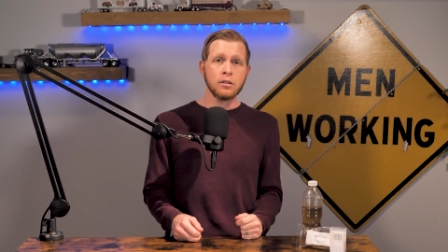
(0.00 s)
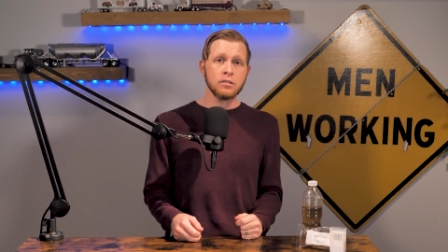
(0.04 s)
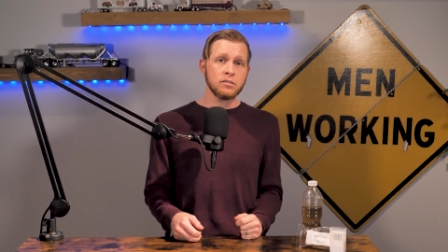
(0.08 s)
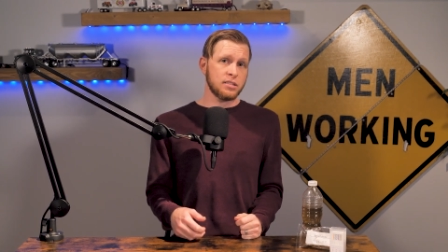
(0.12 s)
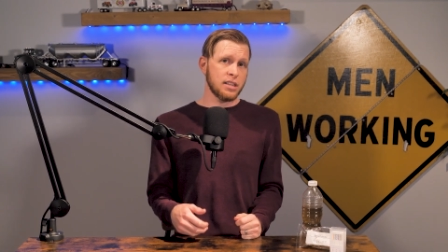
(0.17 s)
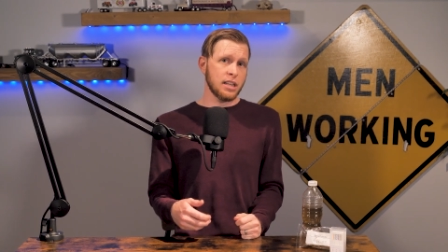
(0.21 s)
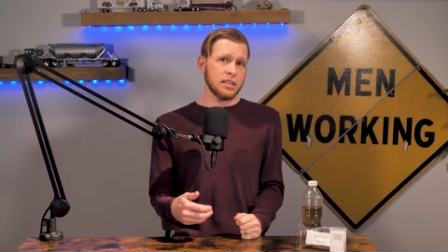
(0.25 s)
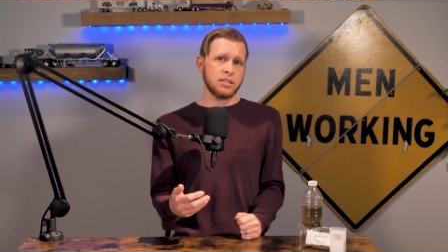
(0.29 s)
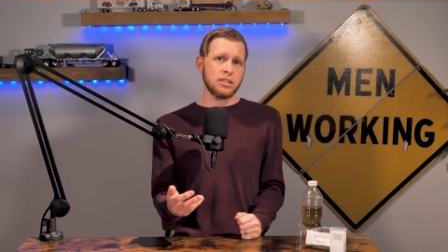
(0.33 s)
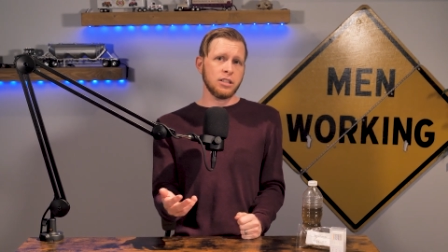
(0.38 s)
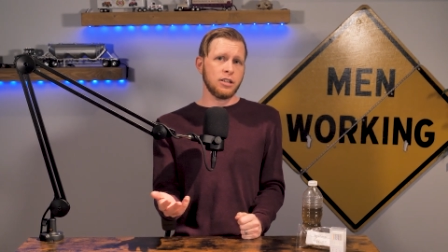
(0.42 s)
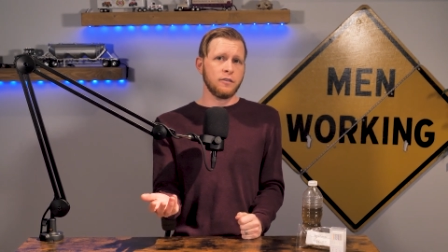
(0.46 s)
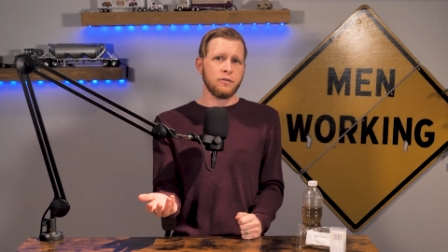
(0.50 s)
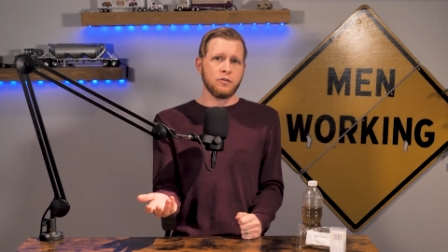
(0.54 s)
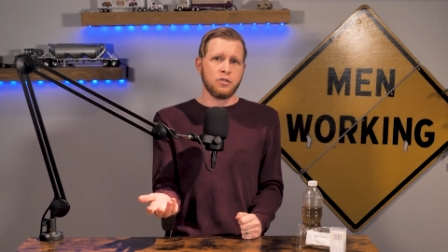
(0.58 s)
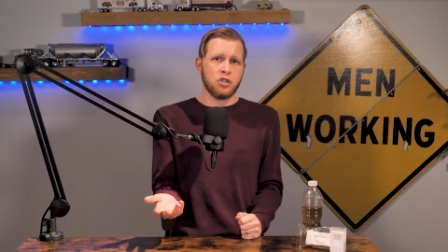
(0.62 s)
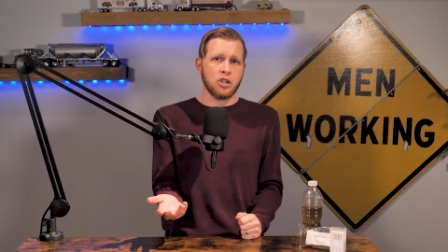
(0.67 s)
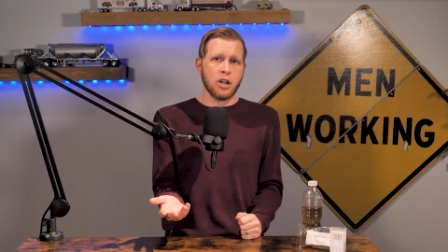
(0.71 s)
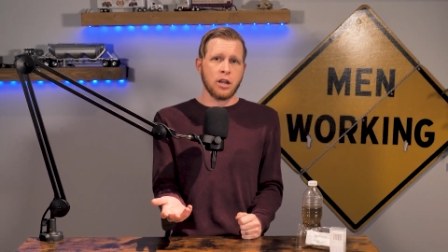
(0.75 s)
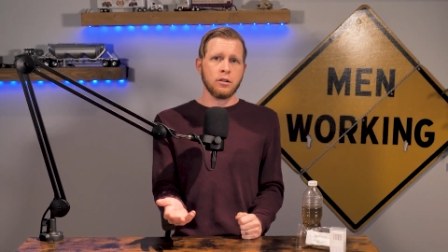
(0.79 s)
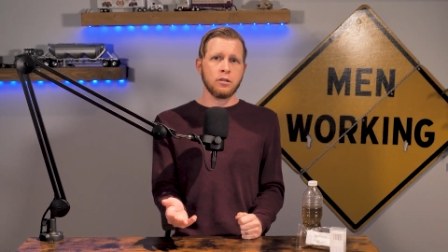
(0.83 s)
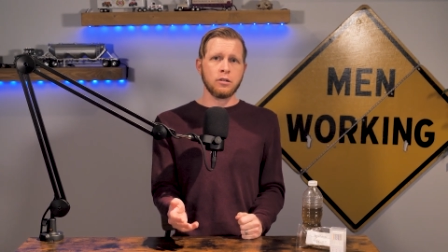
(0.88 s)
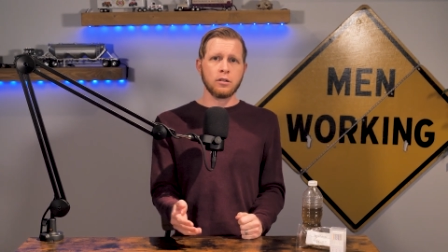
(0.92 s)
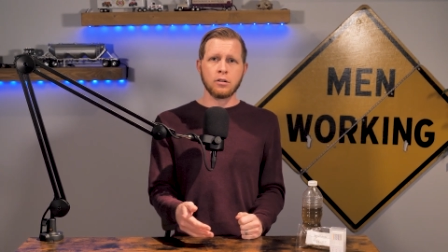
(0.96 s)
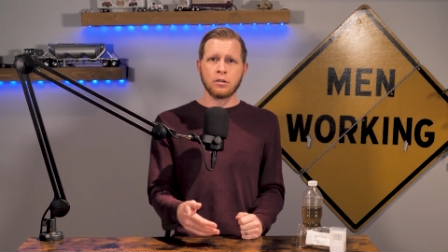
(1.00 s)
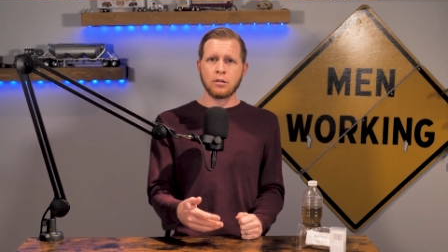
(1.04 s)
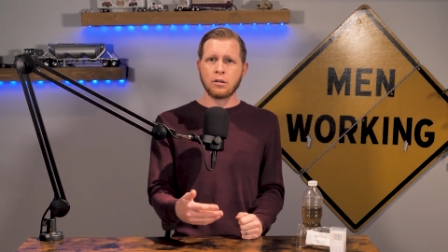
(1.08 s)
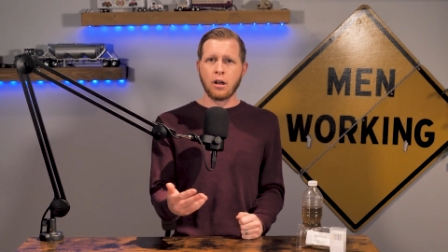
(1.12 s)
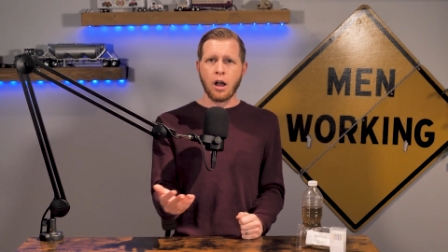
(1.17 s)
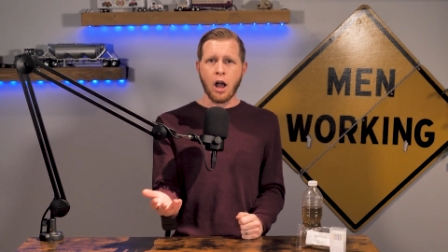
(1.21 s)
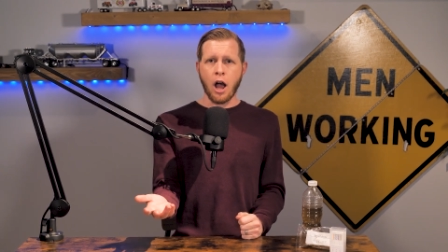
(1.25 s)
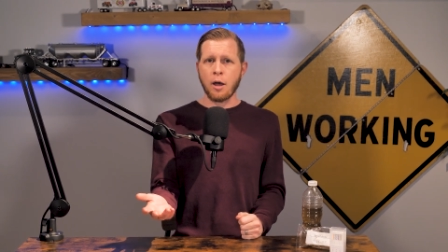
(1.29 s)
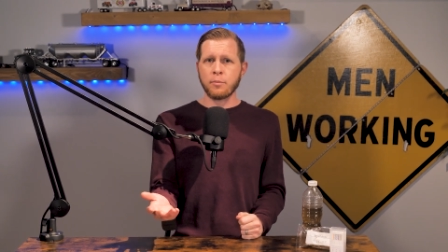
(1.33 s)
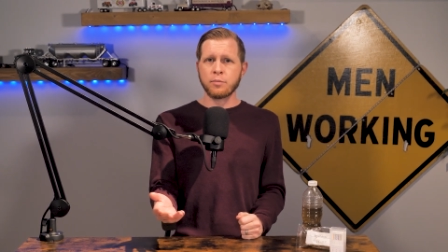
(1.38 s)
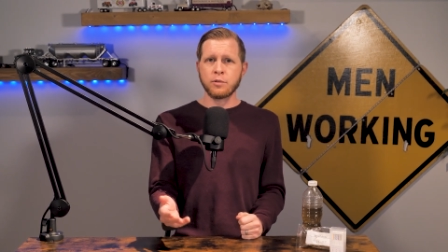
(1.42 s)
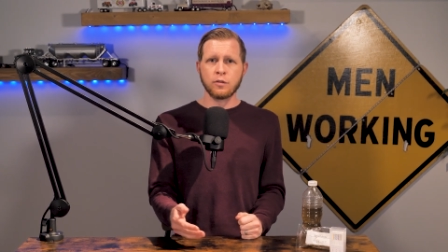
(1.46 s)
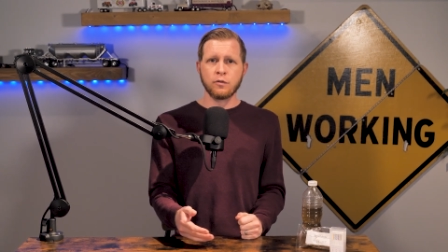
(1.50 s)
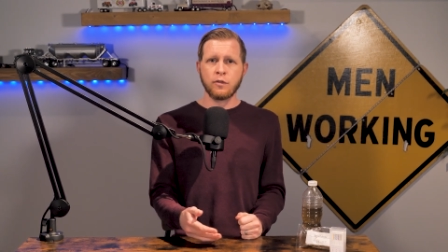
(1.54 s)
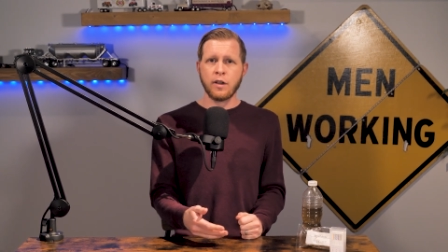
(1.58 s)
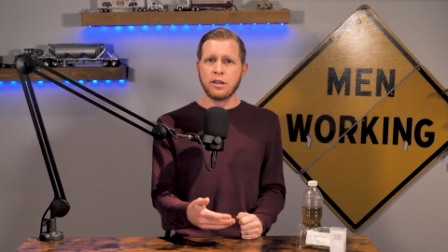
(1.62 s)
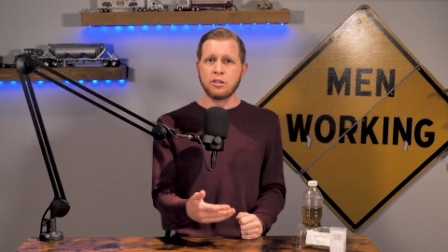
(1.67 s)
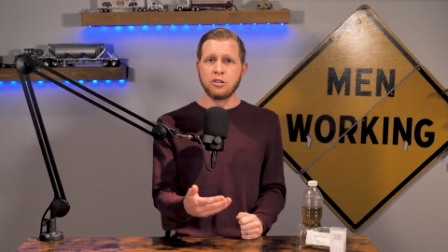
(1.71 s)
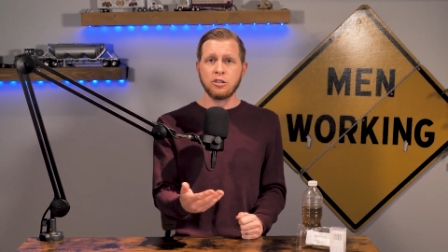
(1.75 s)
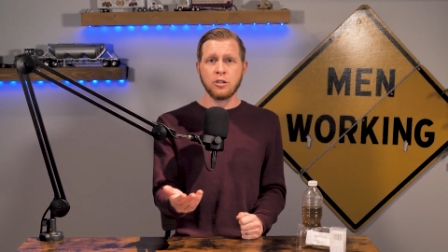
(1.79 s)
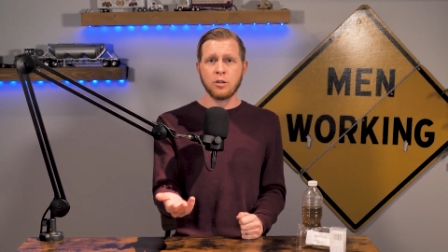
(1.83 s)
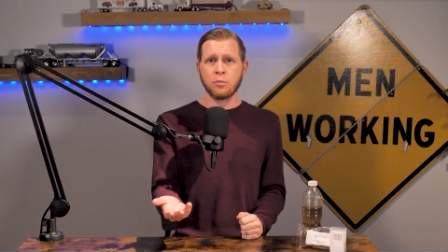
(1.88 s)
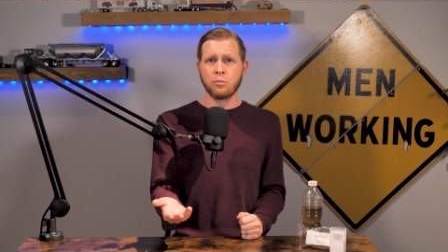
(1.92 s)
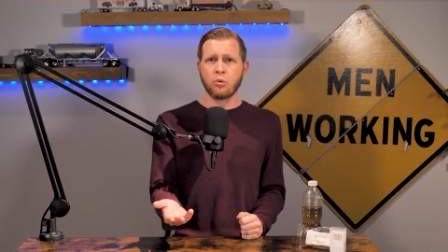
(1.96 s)
Sensitive gender
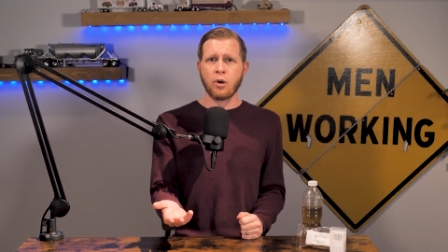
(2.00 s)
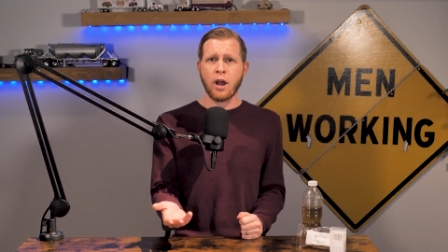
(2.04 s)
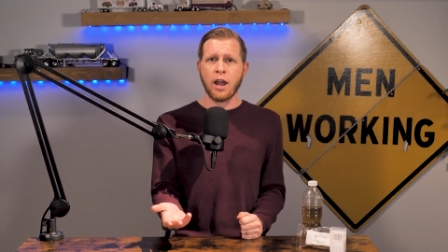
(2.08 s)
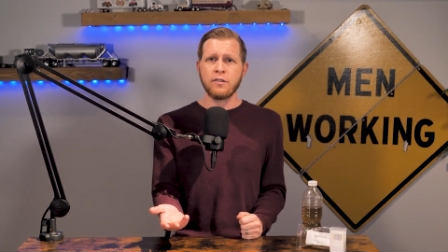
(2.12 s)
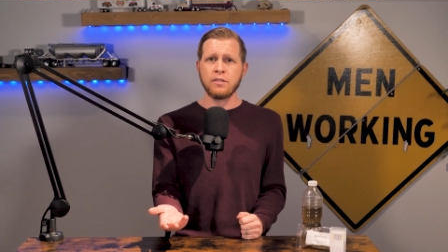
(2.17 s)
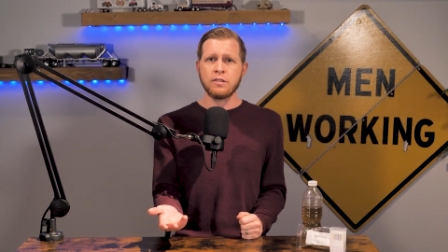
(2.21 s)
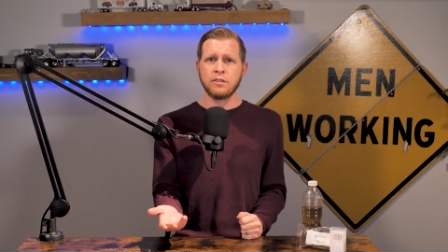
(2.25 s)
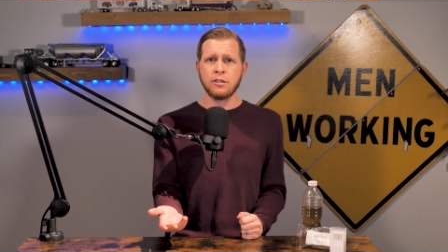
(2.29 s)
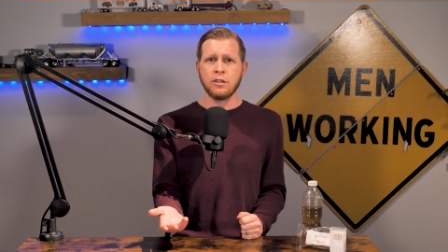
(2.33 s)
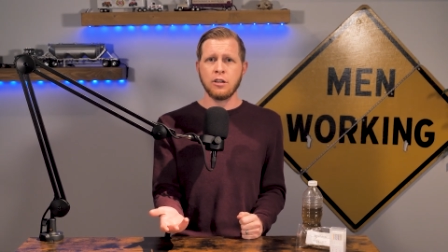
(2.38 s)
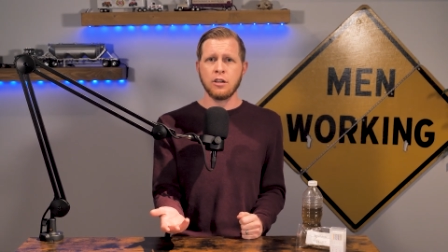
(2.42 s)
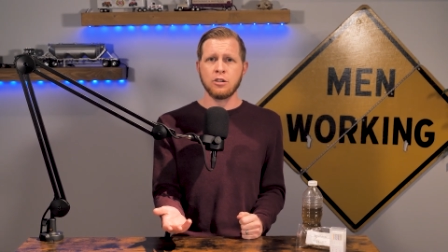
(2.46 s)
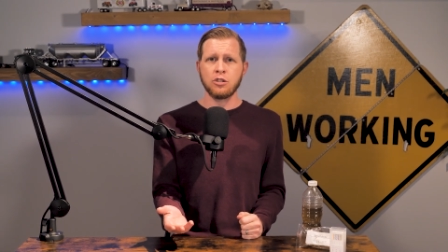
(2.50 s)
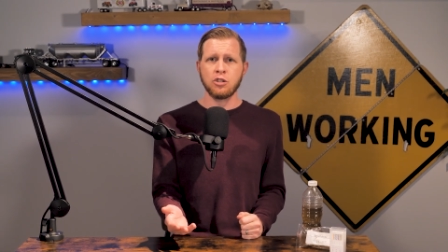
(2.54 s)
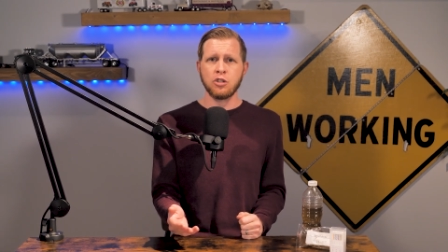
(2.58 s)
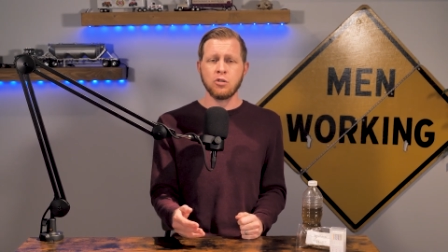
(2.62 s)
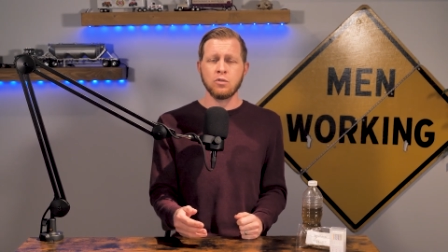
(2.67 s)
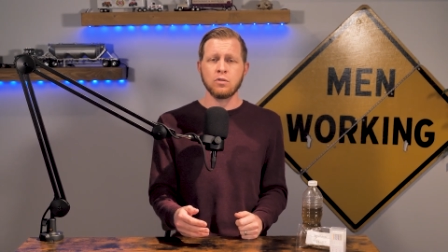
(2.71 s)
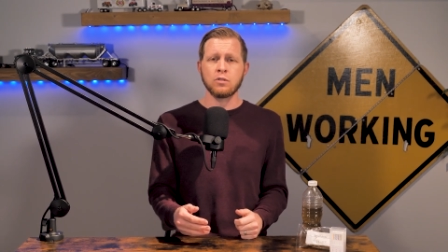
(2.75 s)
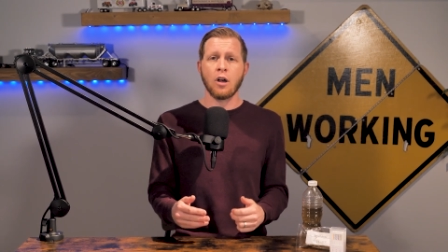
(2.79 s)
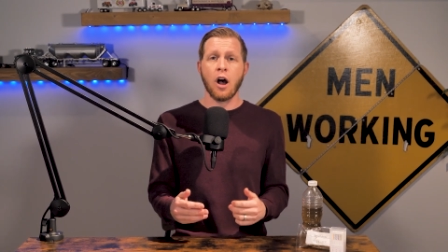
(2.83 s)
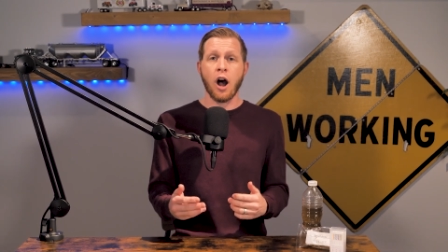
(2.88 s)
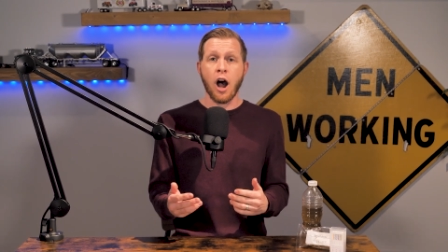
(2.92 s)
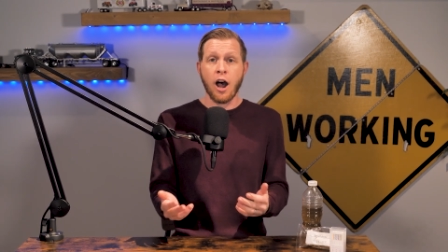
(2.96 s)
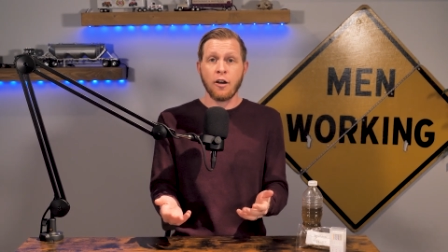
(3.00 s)
observation and privacy issues